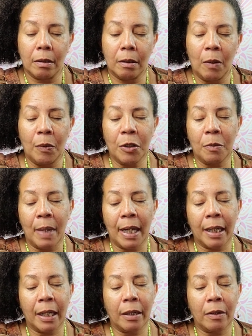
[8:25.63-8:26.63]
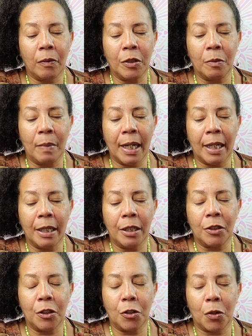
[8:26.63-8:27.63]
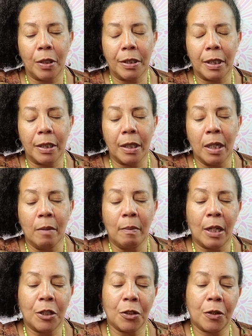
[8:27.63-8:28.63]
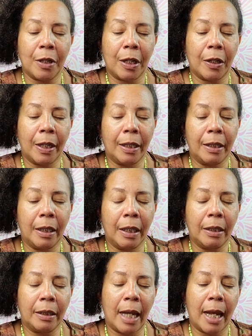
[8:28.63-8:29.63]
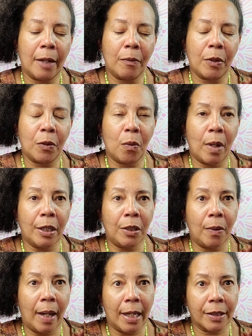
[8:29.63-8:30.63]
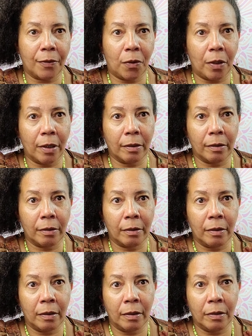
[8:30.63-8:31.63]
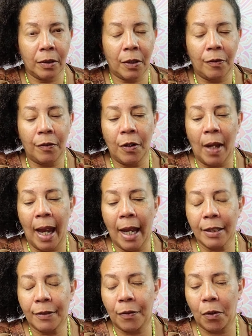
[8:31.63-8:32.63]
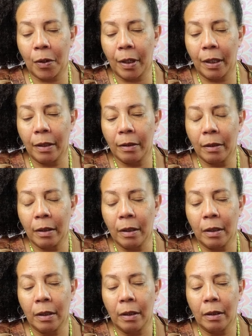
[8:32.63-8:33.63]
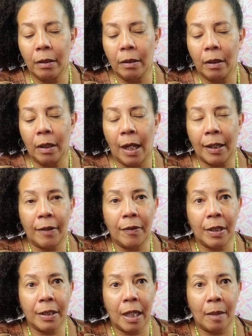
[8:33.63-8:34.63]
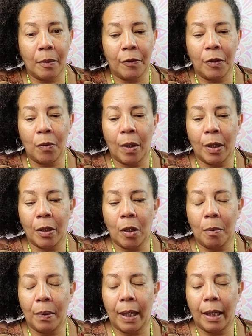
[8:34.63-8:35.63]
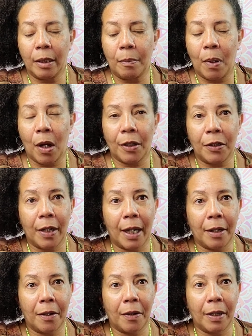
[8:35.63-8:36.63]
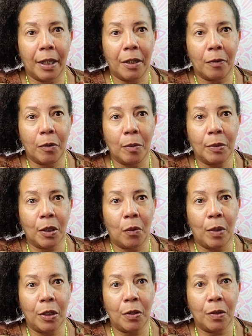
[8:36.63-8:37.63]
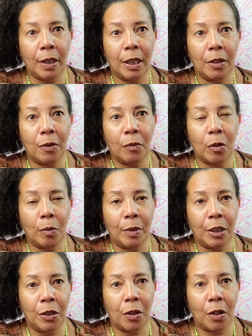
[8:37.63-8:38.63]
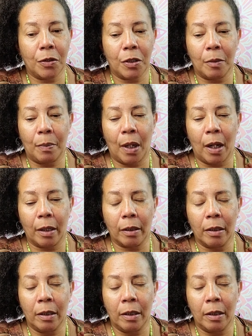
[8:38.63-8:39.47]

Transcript: And when you're making these choices, make sure they're in line with what you ask for. So when you ask for it, I'll give you an example. If you want to go play at the park, you got to go clean your room. So when you clean your room, then you go to the park.